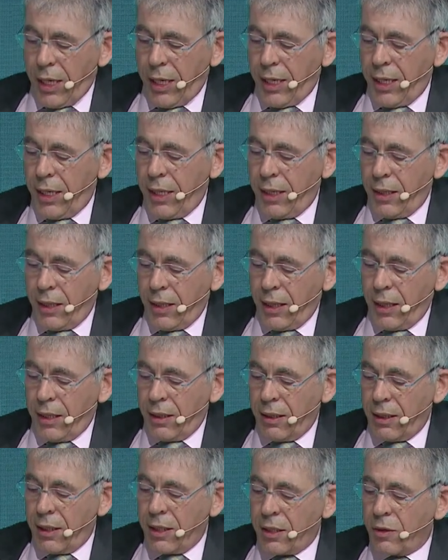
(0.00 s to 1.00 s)
And
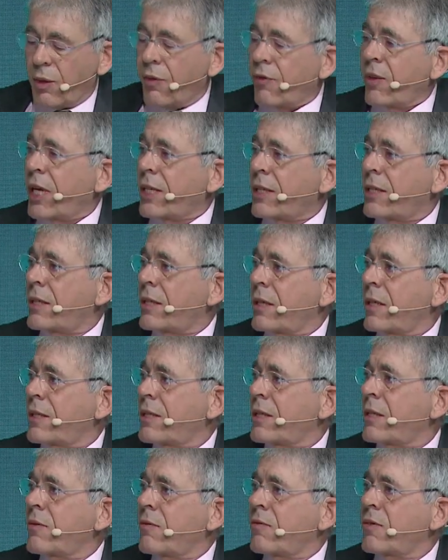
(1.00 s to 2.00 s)
this reflects
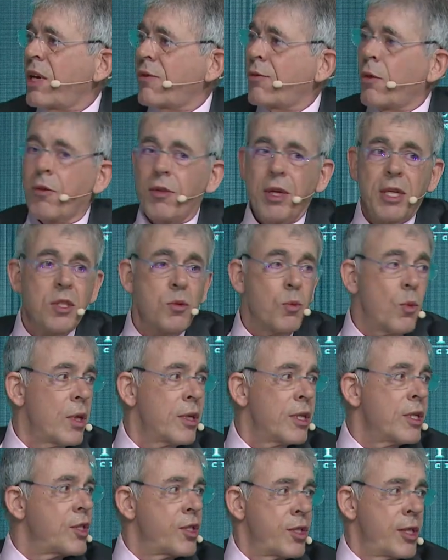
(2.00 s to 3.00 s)
several things.
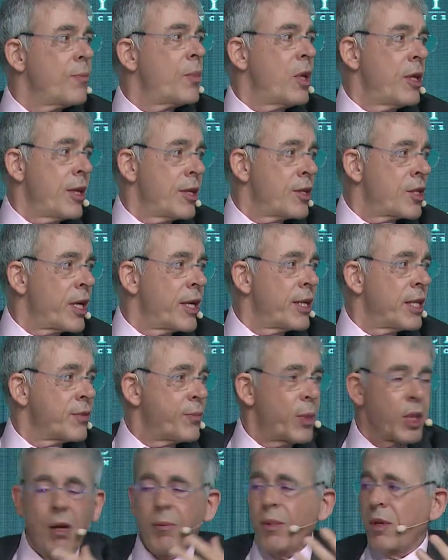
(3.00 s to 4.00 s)
One is simply that China is
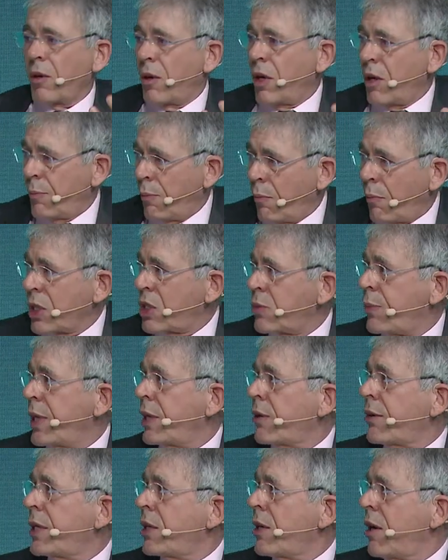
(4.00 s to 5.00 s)
becoming a much
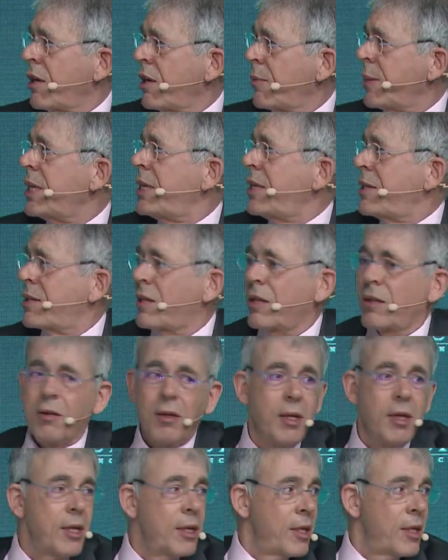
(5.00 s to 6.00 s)
bigger economy, so
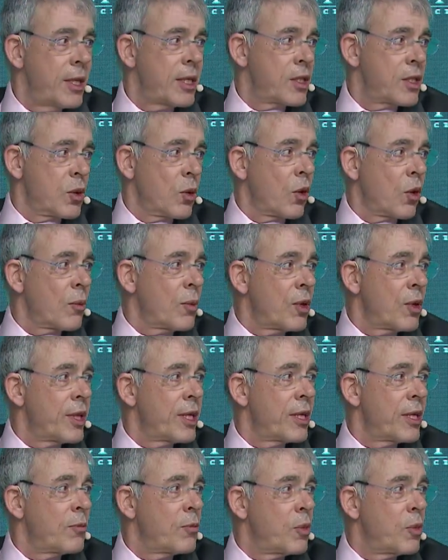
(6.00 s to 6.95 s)
it's normal that it